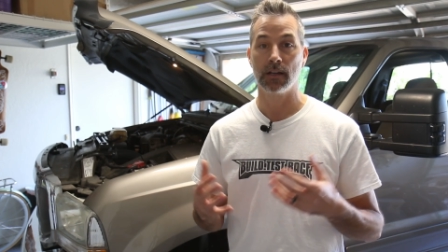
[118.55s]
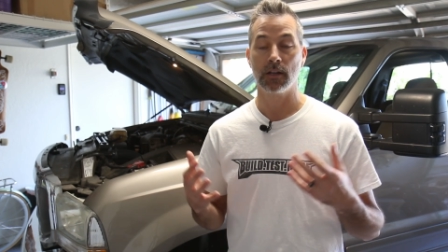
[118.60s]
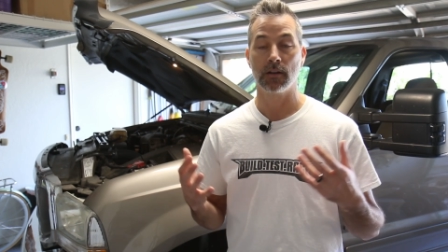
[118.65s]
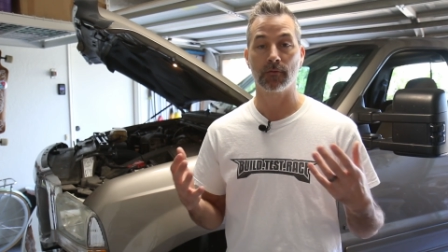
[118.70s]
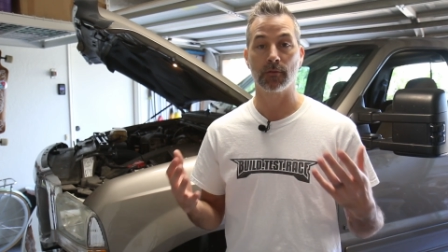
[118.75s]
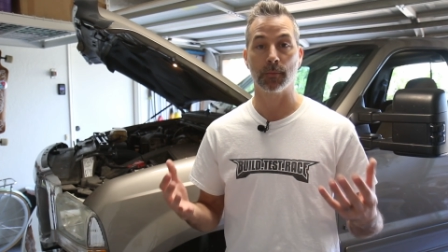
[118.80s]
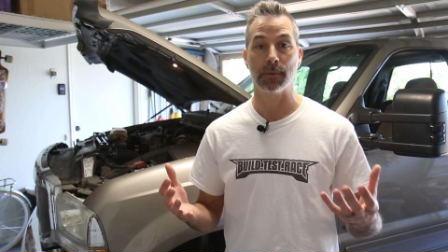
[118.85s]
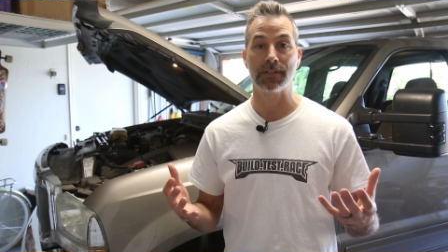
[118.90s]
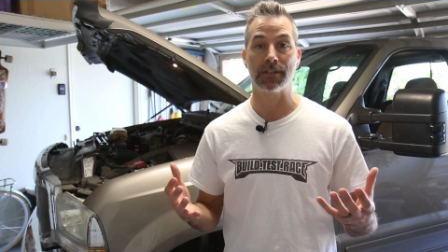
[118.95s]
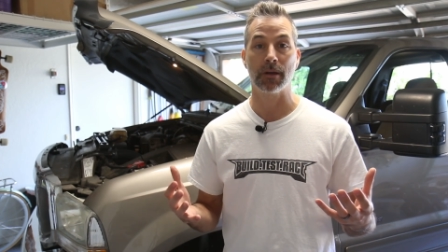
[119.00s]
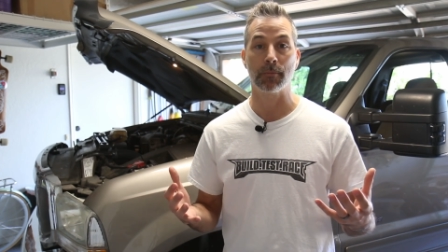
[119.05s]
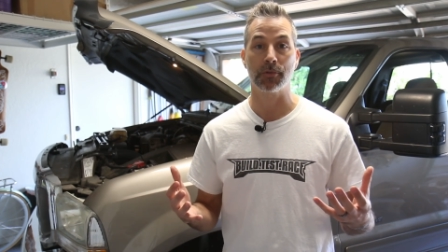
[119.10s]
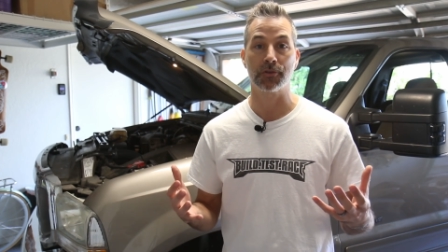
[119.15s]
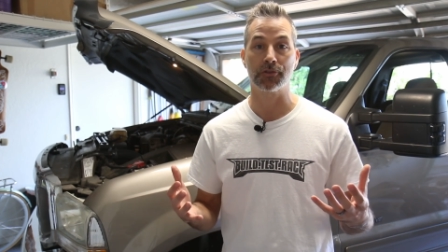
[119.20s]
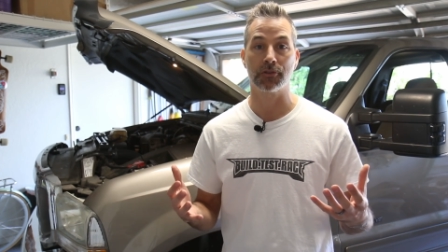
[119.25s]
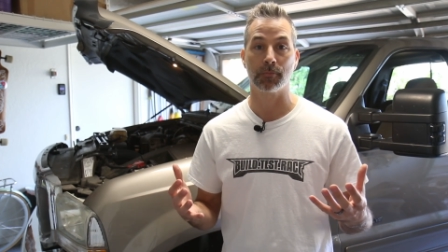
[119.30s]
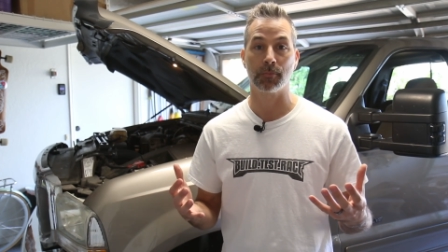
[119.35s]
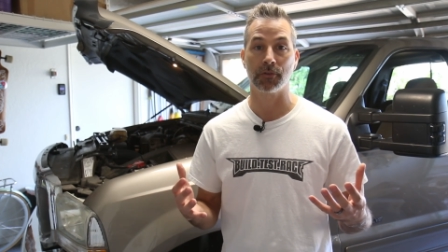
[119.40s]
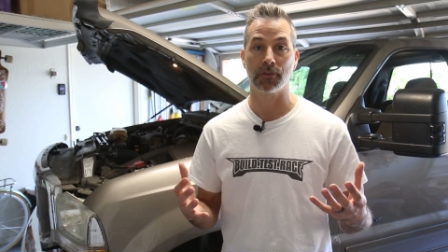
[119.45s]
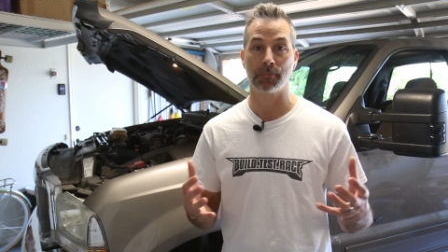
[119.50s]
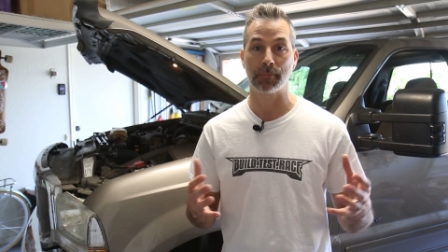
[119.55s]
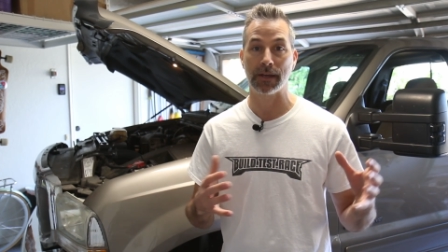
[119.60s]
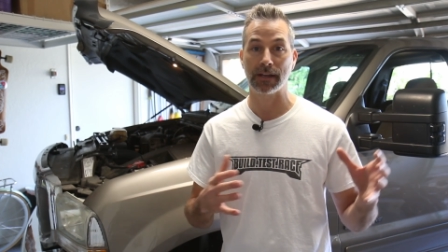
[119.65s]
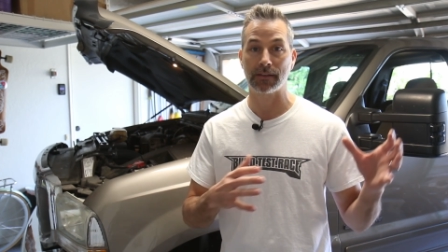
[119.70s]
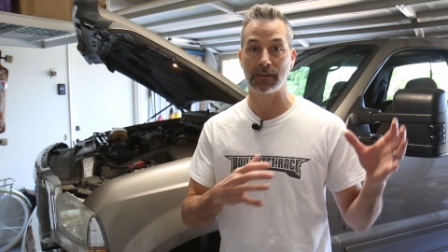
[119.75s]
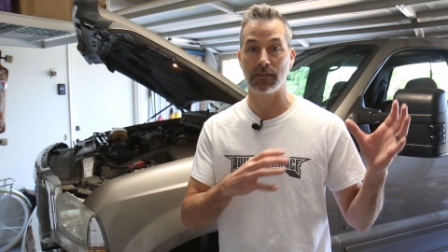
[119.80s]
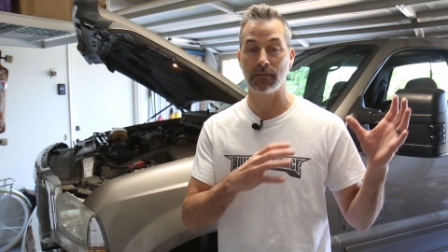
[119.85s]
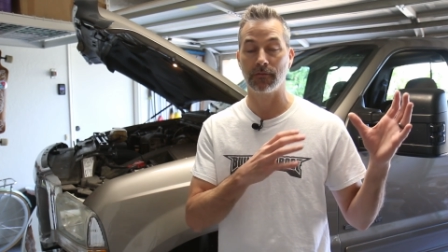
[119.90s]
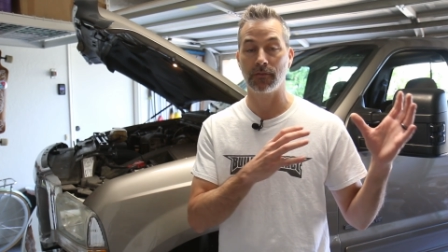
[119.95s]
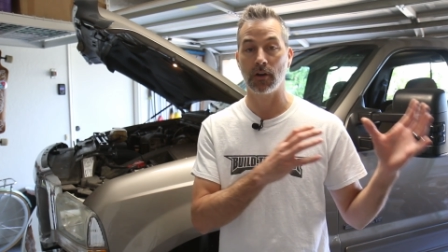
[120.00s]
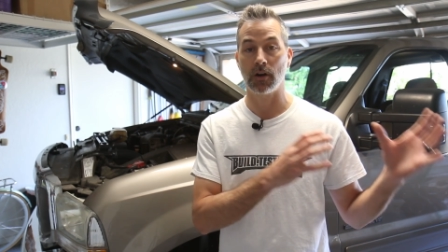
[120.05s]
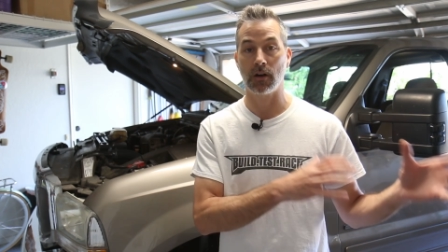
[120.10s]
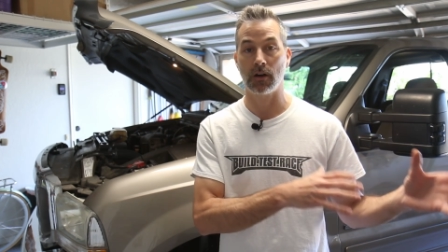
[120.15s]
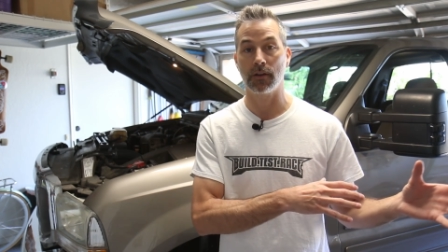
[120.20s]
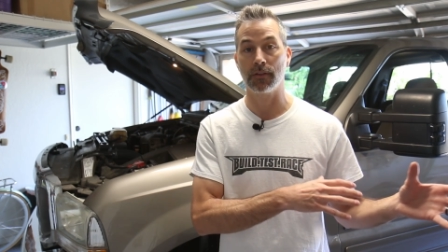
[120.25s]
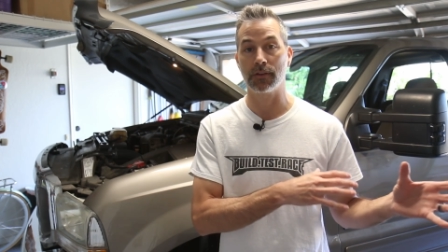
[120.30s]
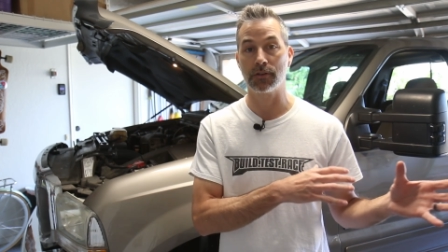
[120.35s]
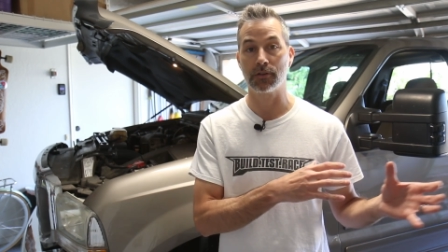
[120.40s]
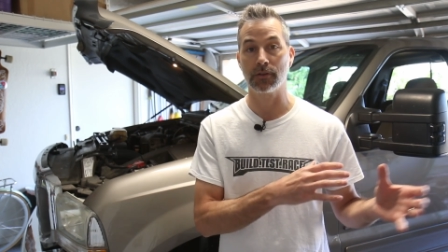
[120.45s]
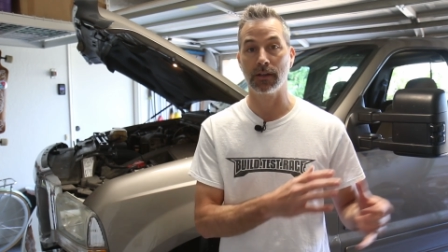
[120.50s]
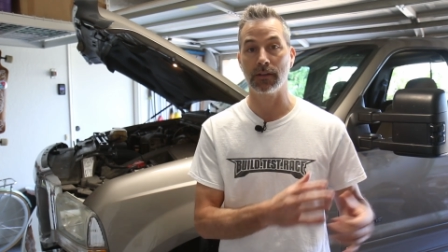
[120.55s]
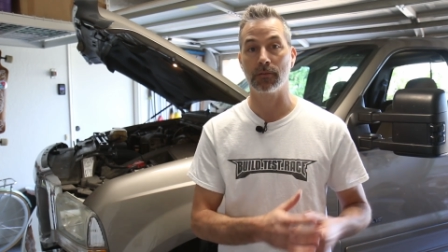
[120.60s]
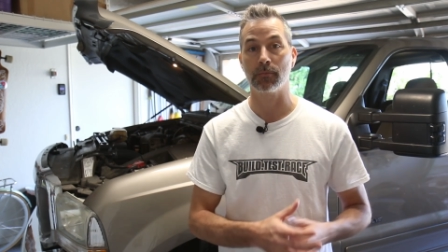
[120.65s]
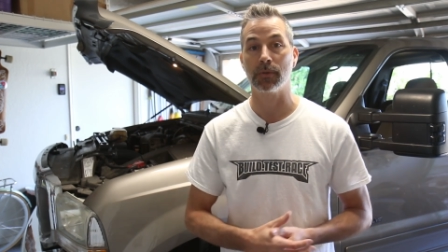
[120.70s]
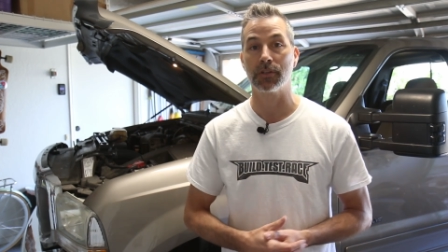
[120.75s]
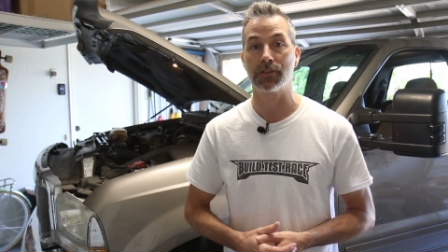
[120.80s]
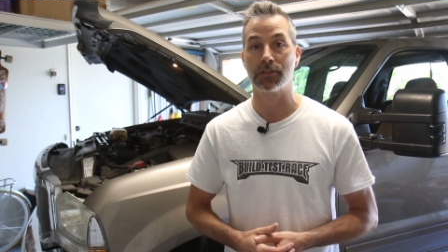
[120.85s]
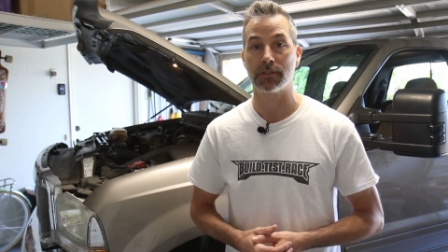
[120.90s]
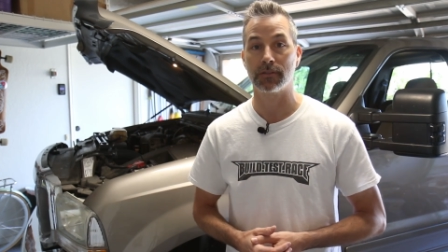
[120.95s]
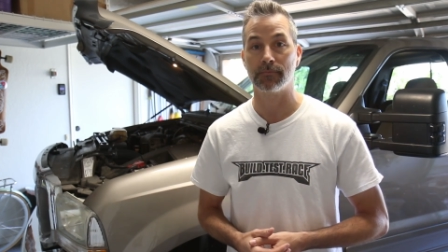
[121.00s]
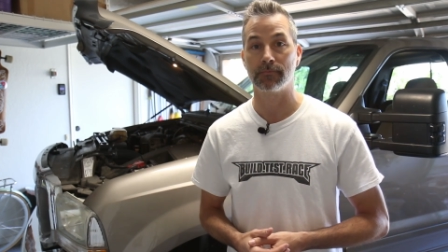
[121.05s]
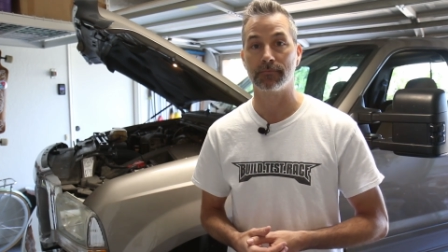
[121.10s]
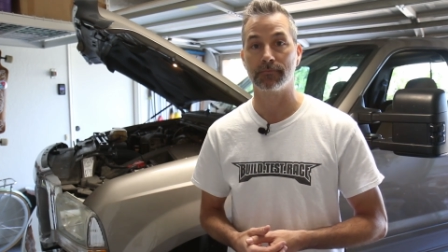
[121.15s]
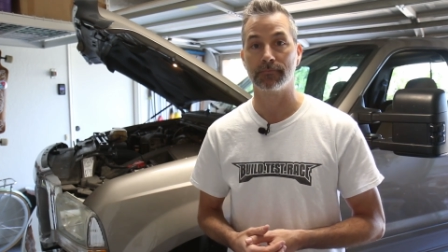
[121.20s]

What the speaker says: from a temperature perspective on the transmission.